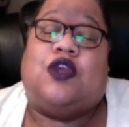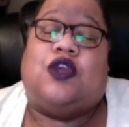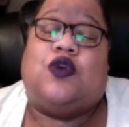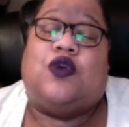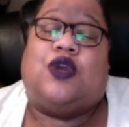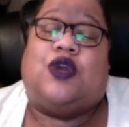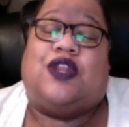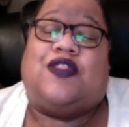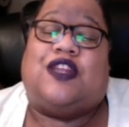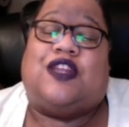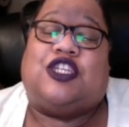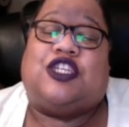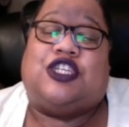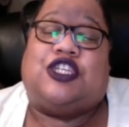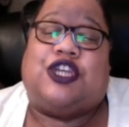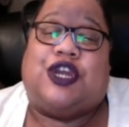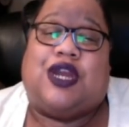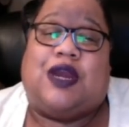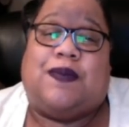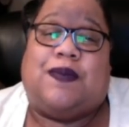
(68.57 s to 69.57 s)
You can hit the
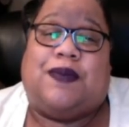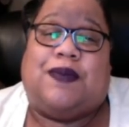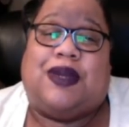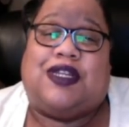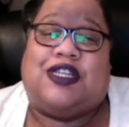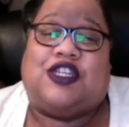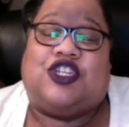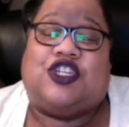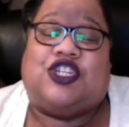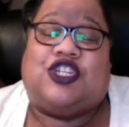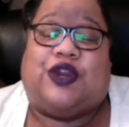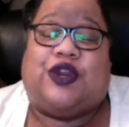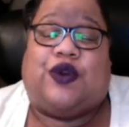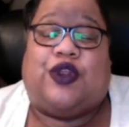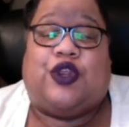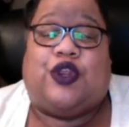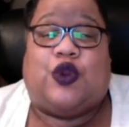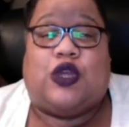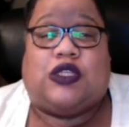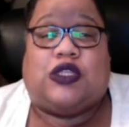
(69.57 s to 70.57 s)
share button to share it
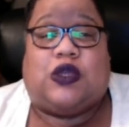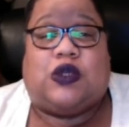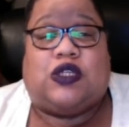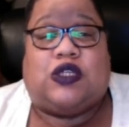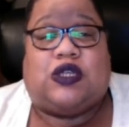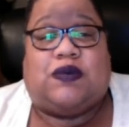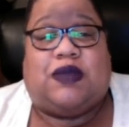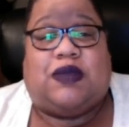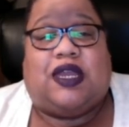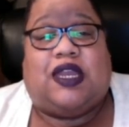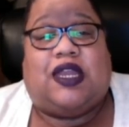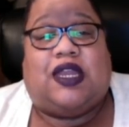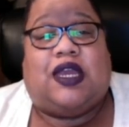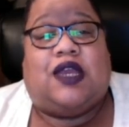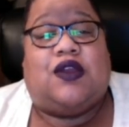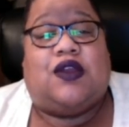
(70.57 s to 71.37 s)
on your social media.